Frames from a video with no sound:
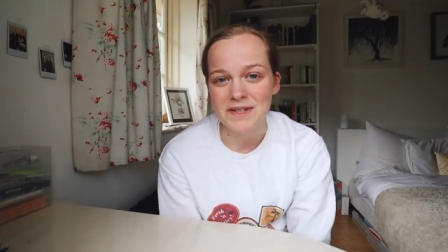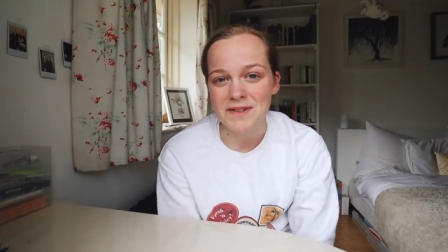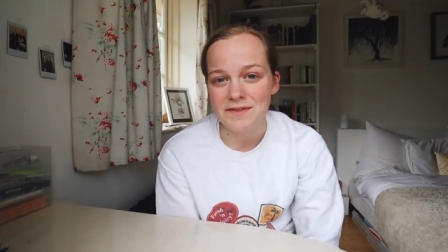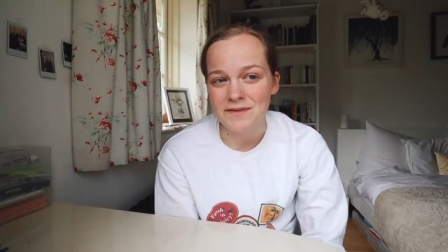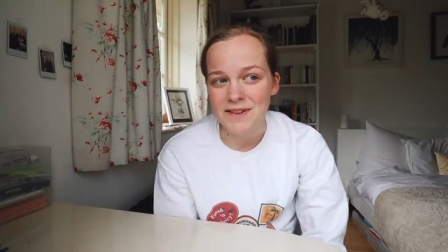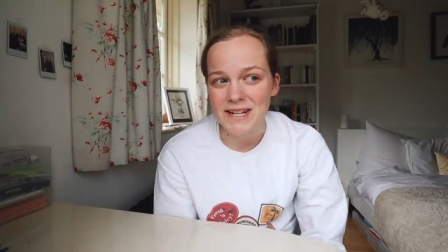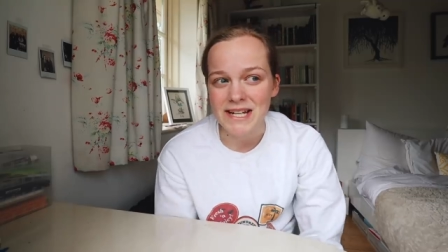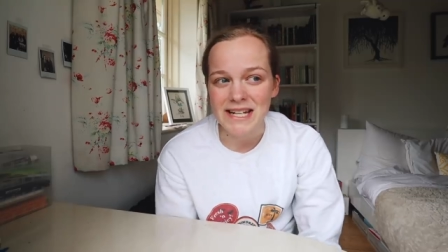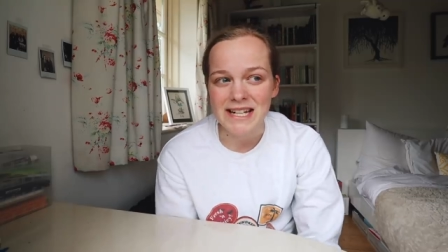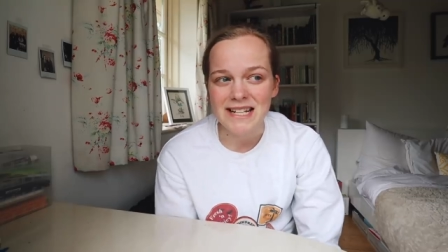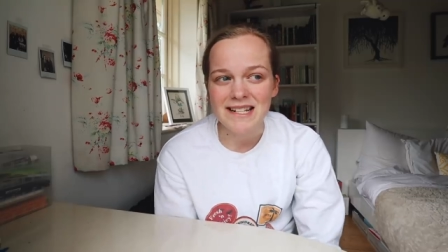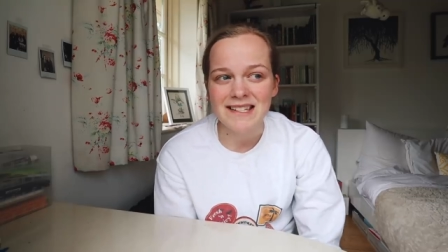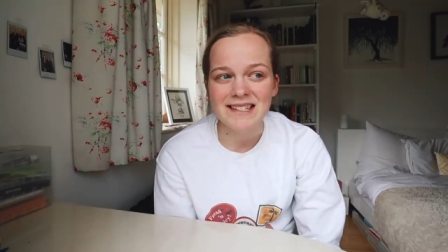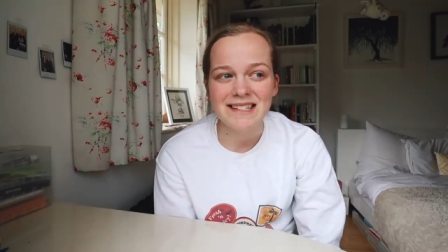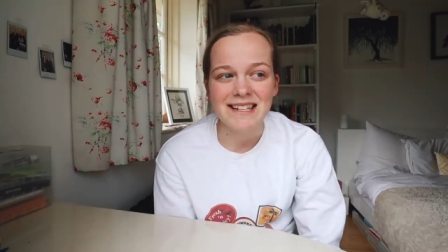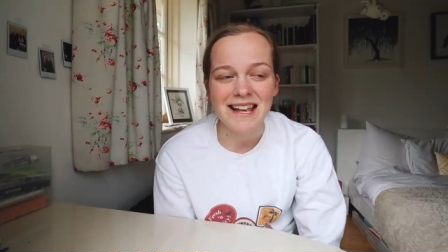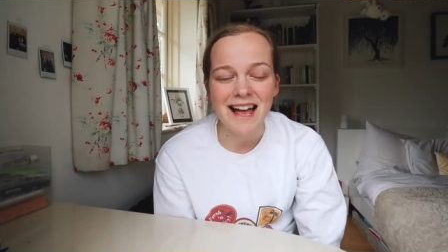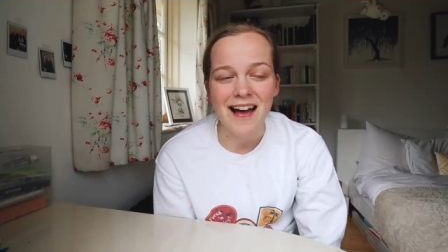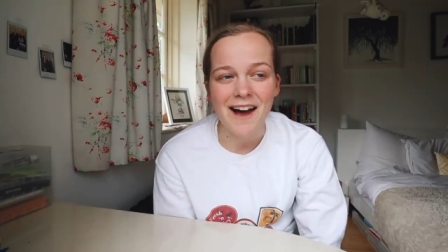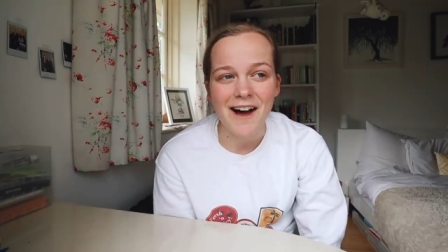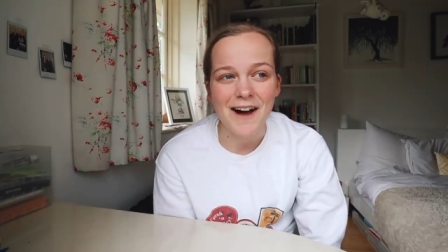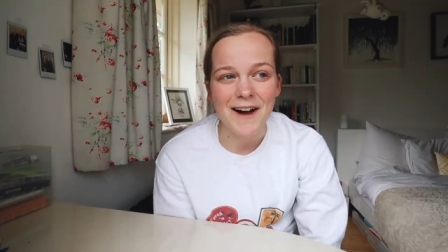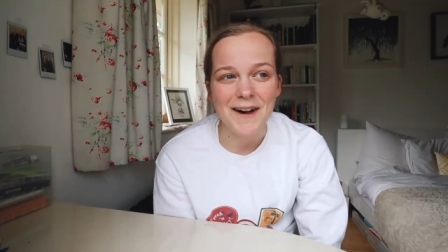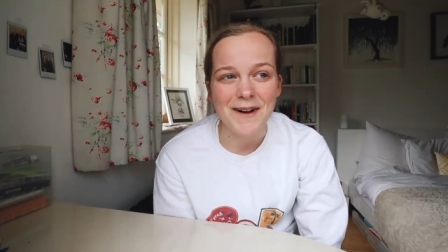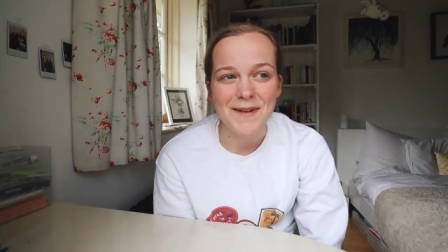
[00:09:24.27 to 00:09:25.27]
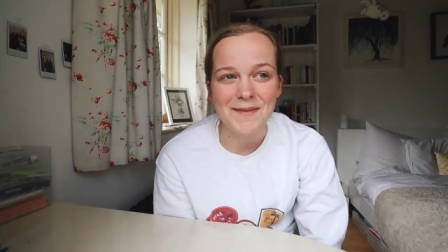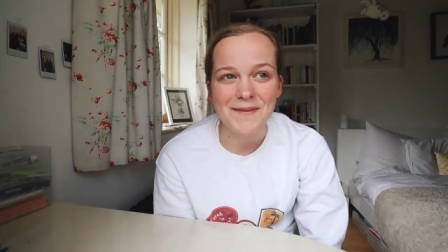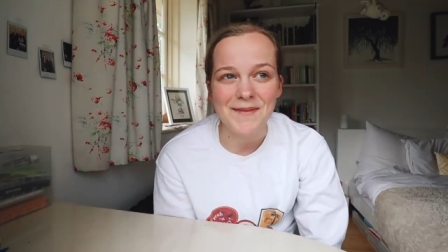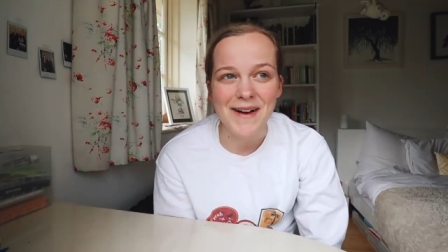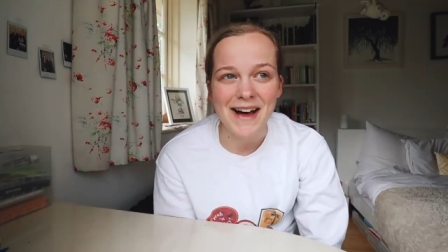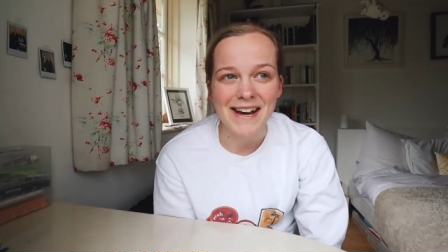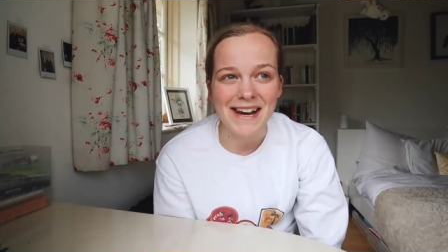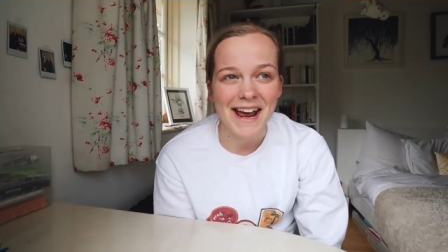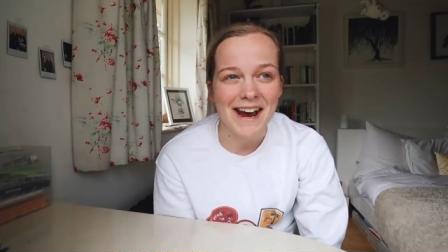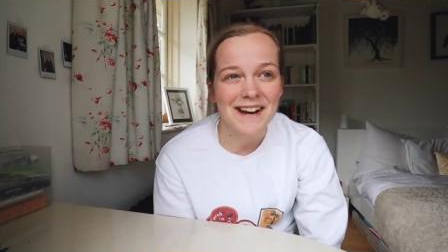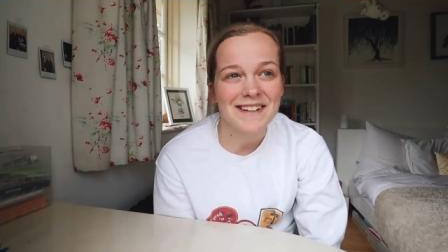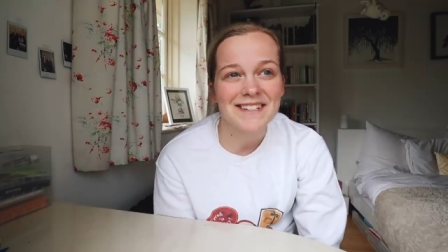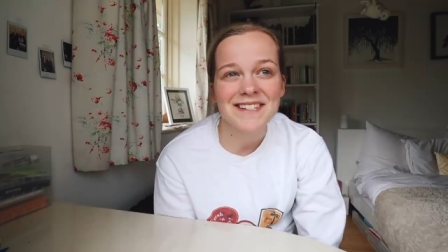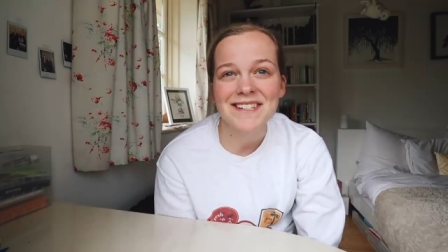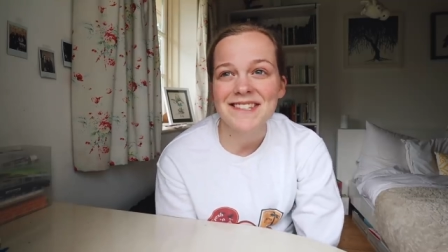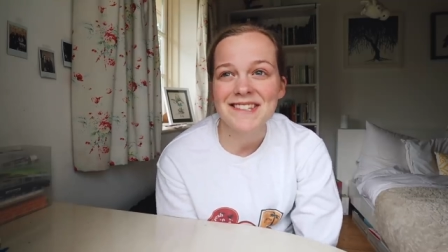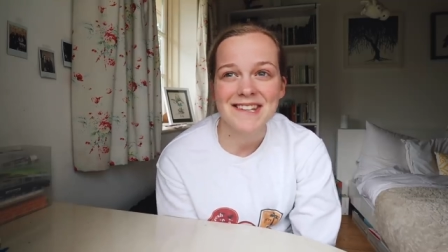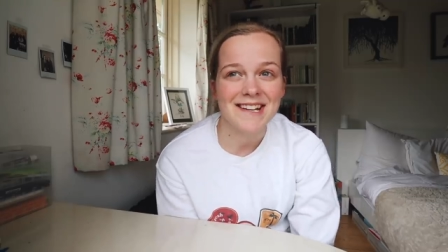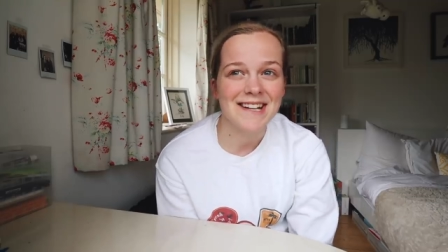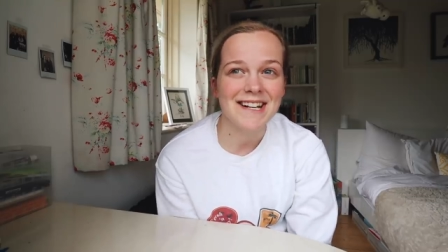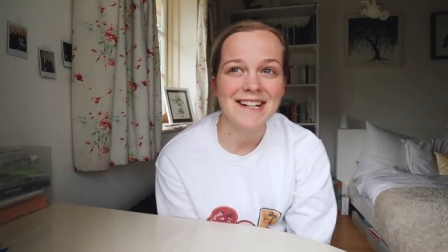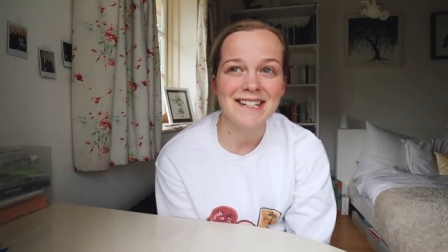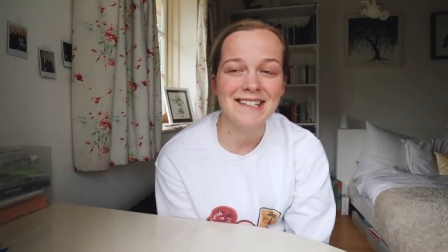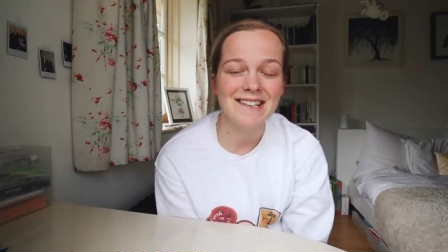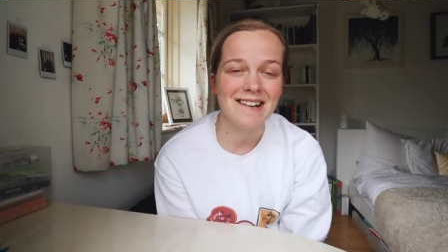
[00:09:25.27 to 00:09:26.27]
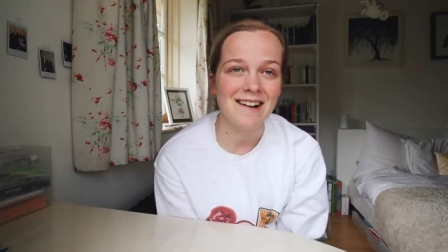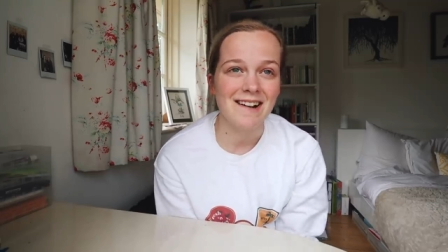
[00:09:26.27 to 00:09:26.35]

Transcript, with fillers: to fitness um, and exercise.